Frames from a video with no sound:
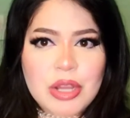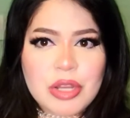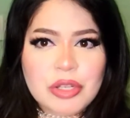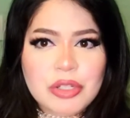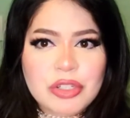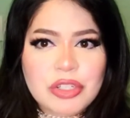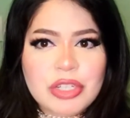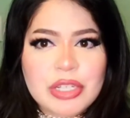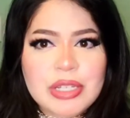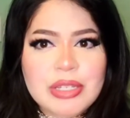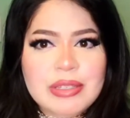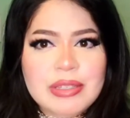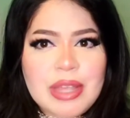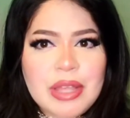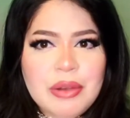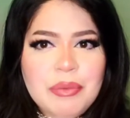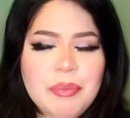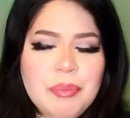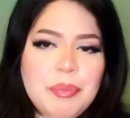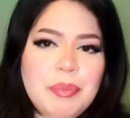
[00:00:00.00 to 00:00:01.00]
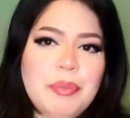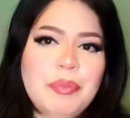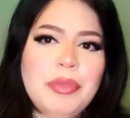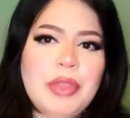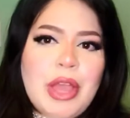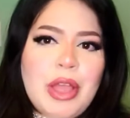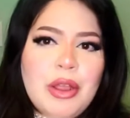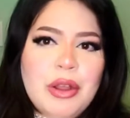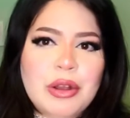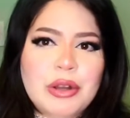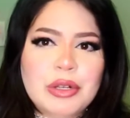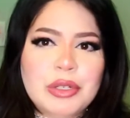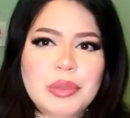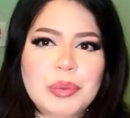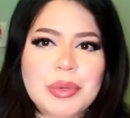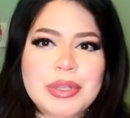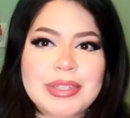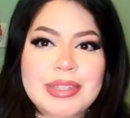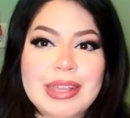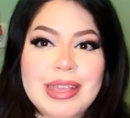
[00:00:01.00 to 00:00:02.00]
She said that hers
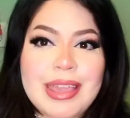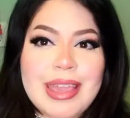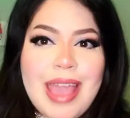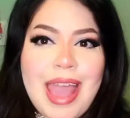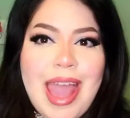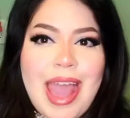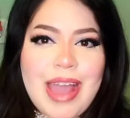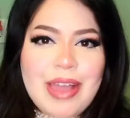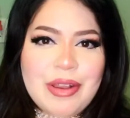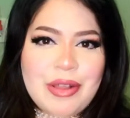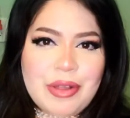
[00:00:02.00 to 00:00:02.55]
was a cat